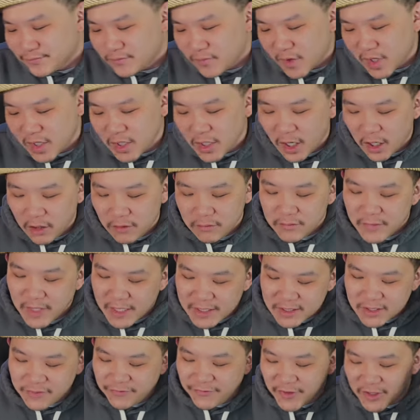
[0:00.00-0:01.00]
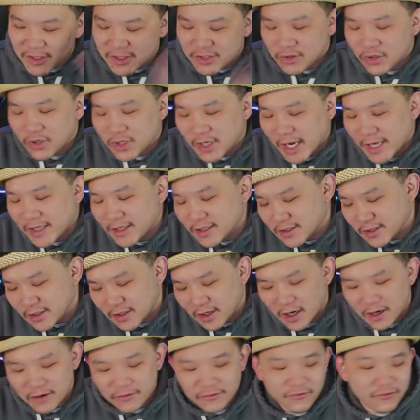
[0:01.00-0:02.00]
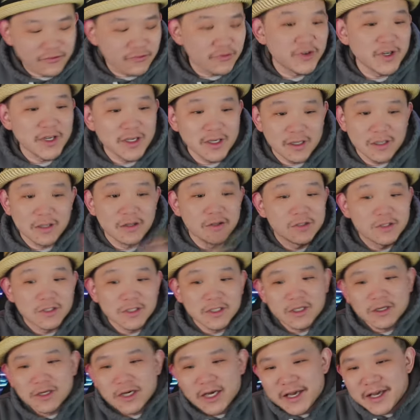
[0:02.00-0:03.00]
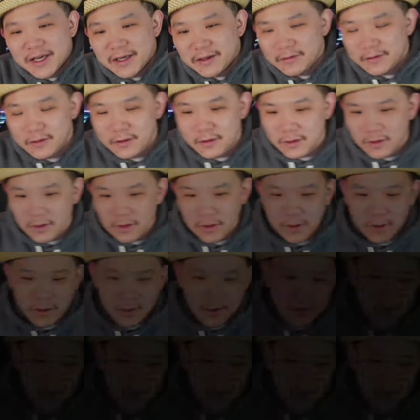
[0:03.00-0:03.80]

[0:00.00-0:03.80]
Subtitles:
you know, let's first look at the cigar really closely, okay? All